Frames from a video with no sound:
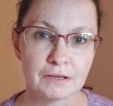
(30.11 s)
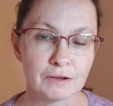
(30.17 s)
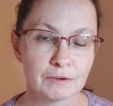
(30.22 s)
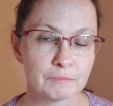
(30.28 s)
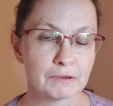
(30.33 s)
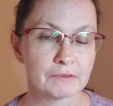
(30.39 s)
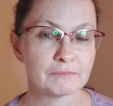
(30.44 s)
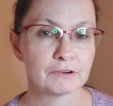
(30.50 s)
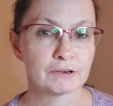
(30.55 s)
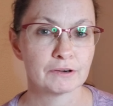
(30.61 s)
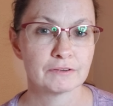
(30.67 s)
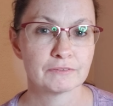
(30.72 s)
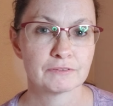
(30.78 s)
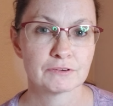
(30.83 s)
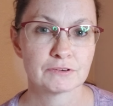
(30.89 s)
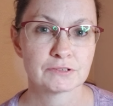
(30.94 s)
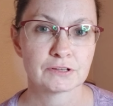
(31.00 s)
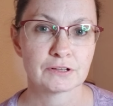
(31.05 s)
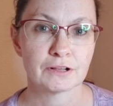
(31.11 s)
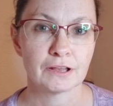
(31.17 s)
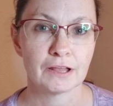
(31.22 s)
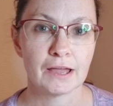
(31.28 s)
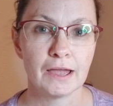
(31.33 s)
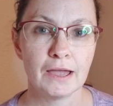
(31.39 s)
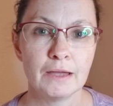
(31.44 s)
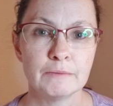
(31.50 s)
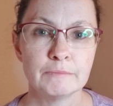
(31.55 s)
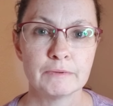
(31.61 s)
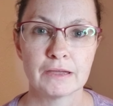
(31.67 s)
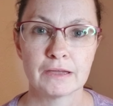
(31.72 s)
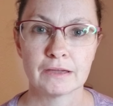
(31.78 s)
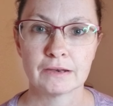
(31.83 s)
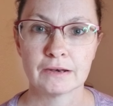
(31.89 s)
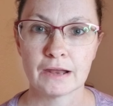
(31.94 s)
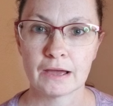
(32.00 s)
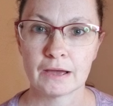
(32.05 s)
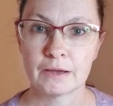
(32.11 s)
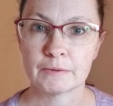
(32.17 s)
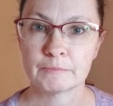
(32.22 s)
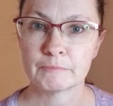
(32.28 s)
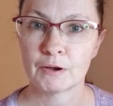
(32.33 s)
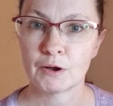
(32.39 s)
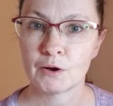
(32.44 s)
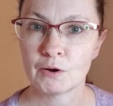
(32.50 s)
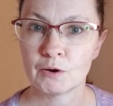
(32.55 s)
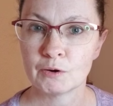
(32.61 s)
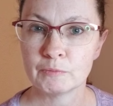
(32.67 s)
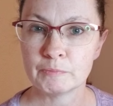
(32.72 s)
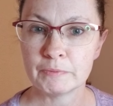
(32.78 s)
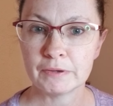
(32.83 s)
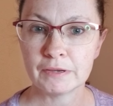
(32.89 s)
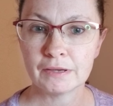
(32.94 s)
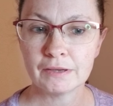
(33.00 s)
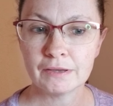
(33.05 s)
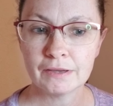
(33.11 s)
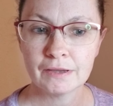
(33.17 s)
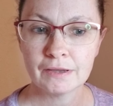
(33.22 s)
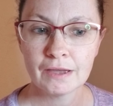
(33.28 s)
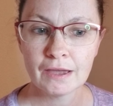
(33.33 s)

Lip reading: on my very first collab, and I'm hoping